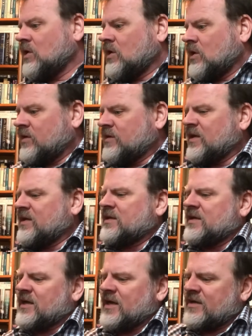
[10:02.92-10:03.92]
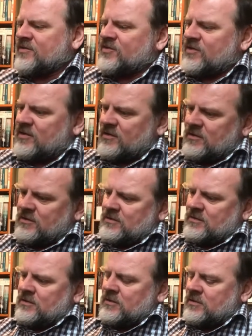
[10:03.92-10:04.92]
And then this,
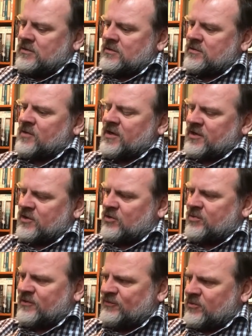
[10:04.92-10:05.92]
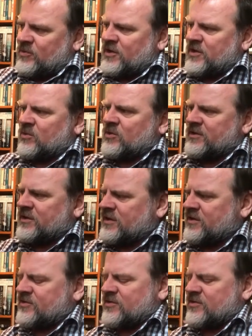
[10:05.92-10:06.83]
many of you will be familiar with this.